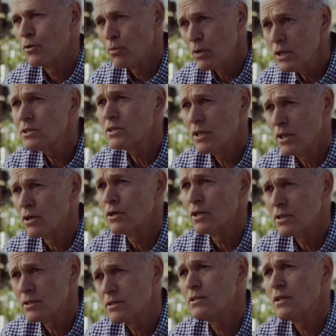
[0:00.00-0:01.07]
your risk here
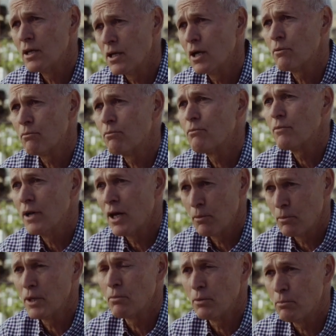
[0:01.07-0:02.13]
is that I've got
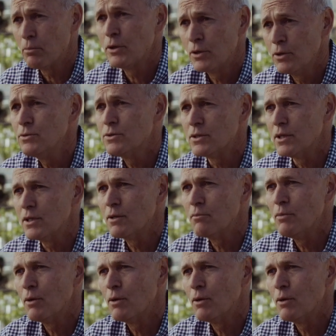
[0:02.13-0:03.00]
to be able to produce it.